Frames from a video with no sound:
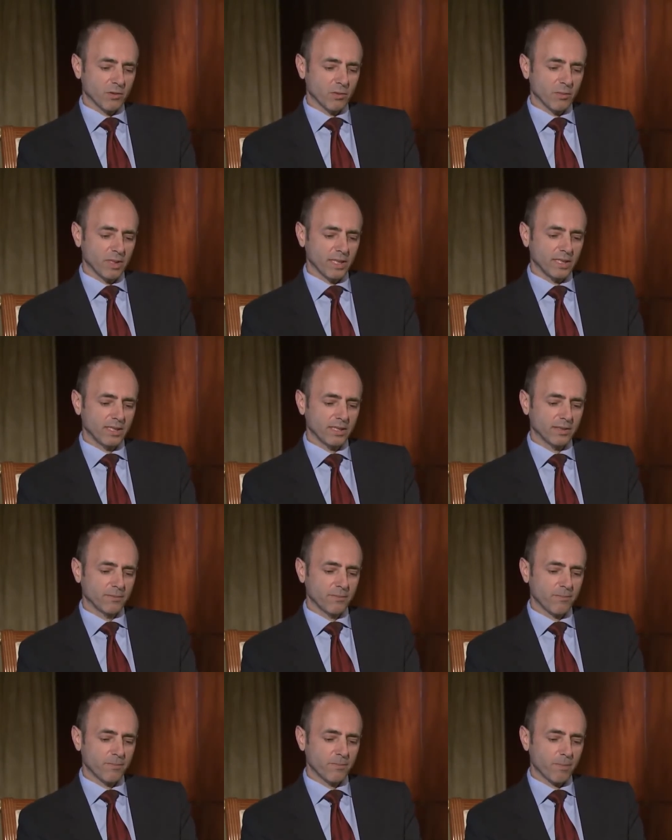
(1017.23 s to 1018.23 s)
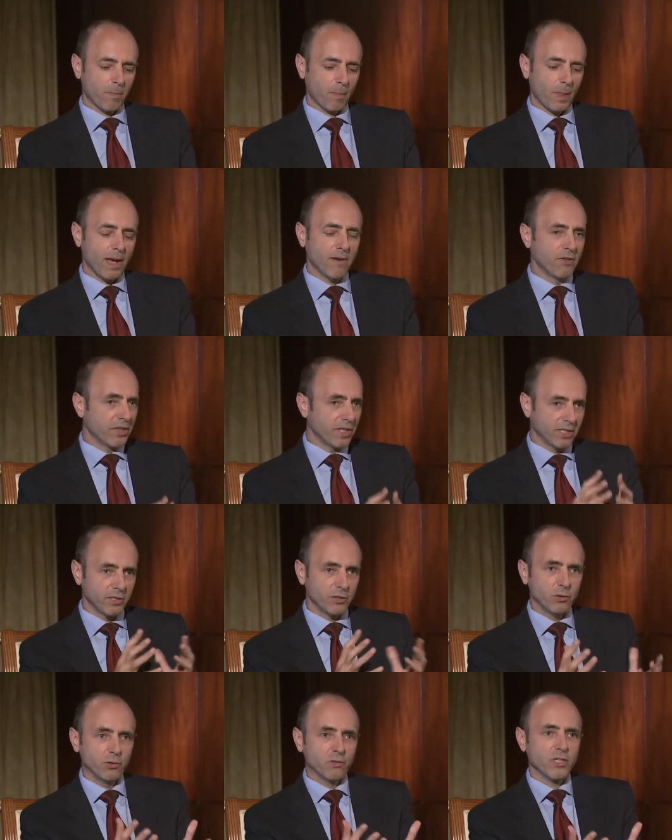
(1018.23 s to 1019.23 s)
would make, everything that
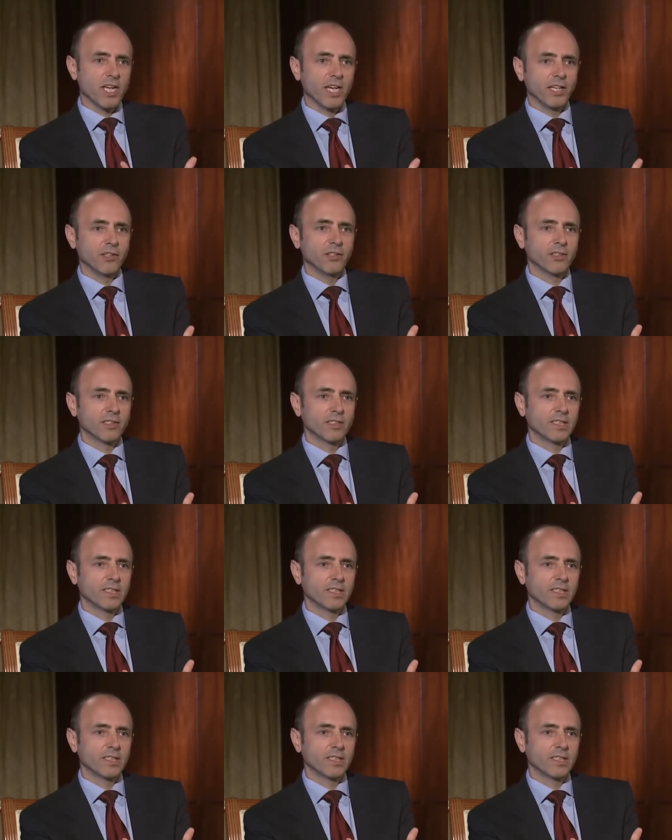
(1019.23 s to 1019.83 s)
you have said,